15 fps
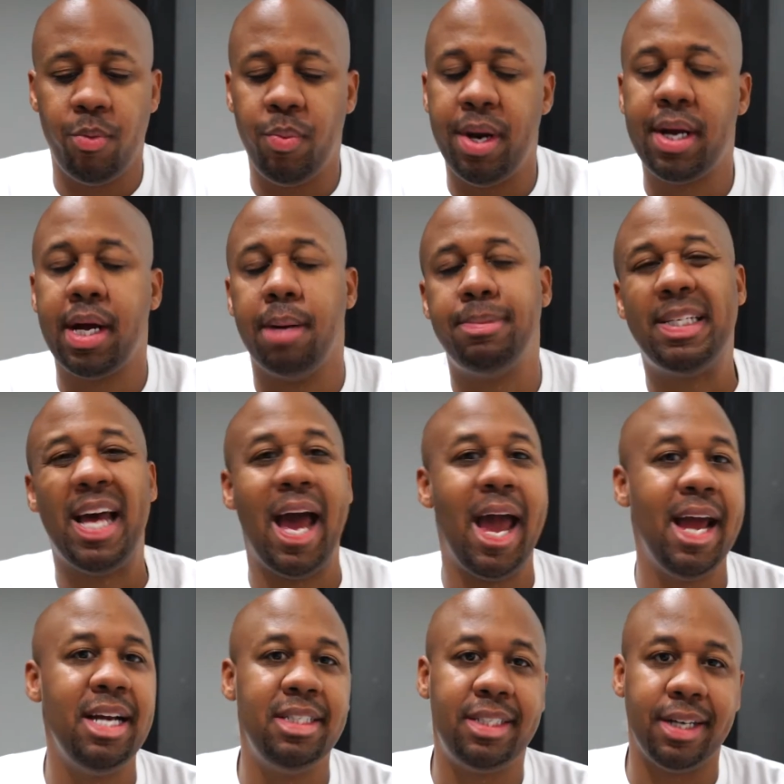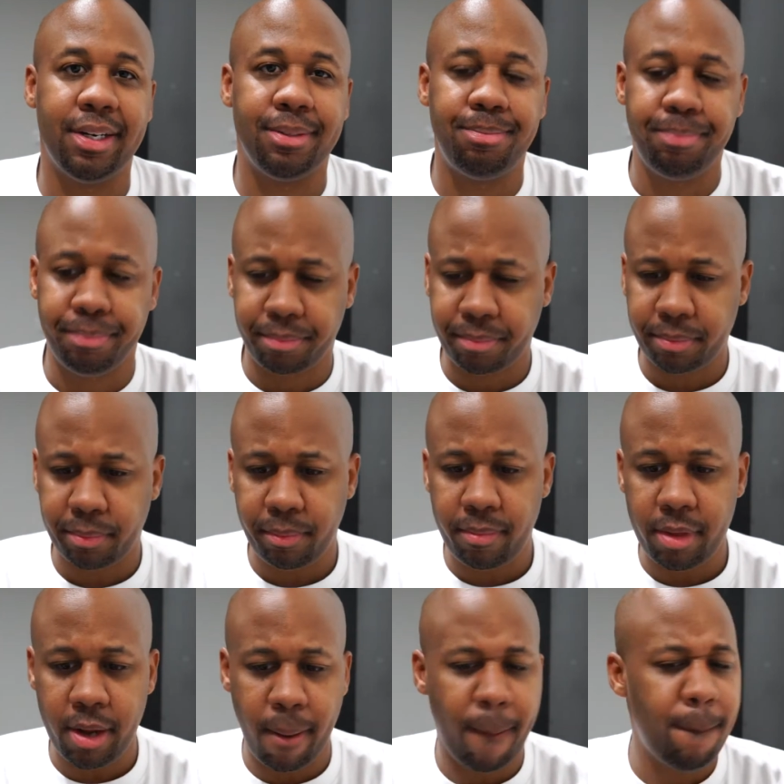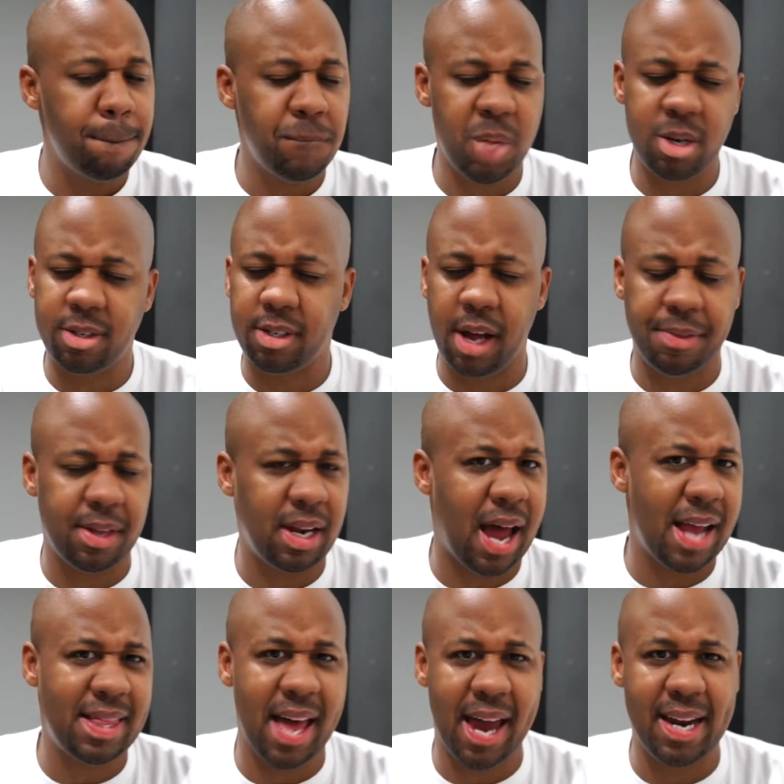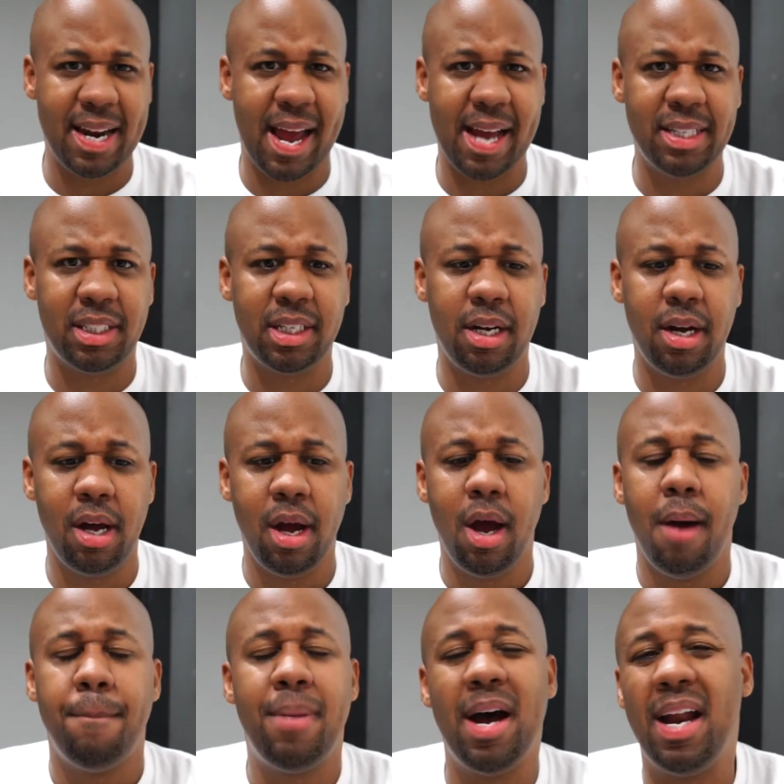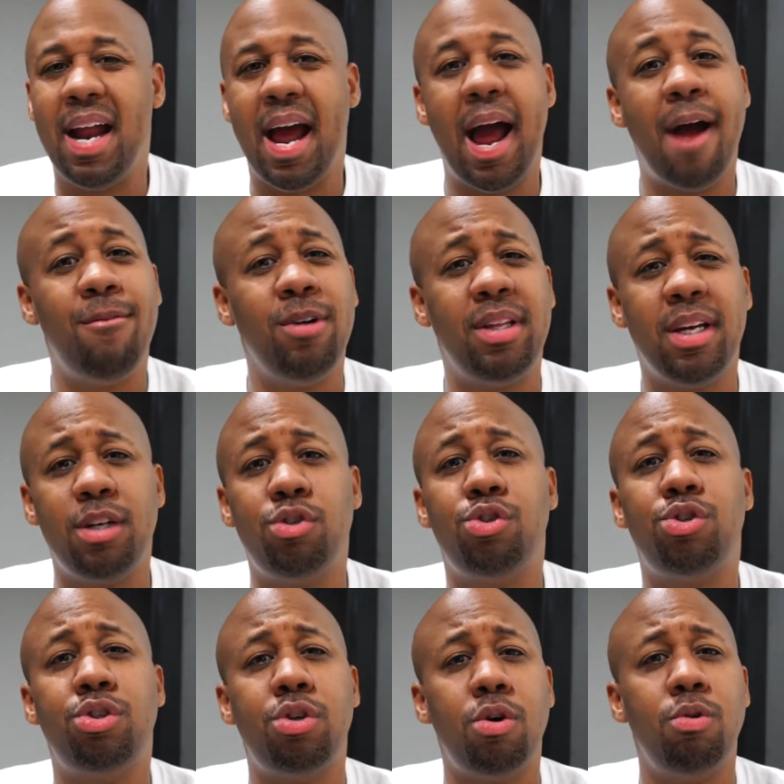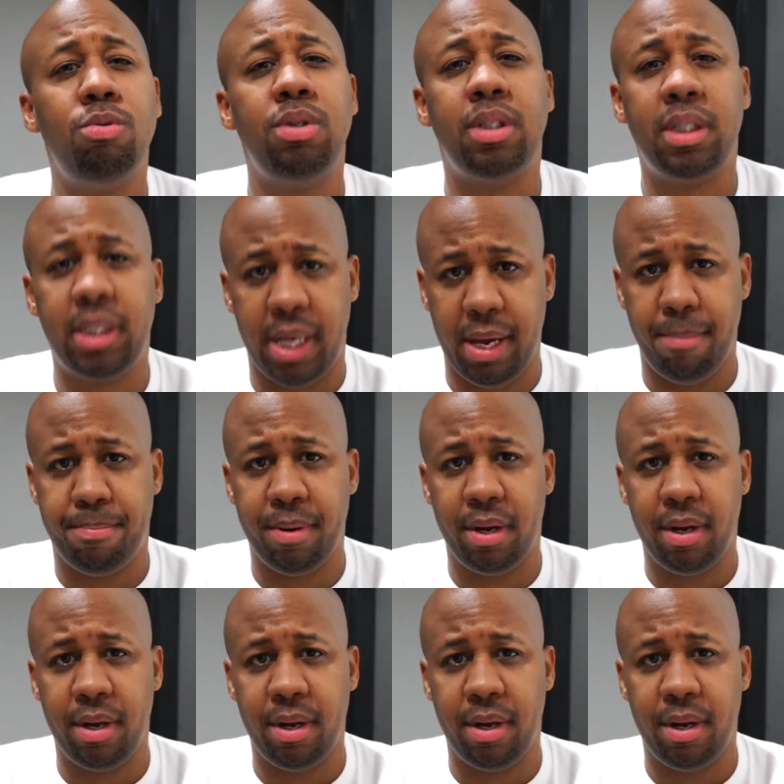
When it comes to Asia, There's nothing like that in Asia, but everything's so cheap.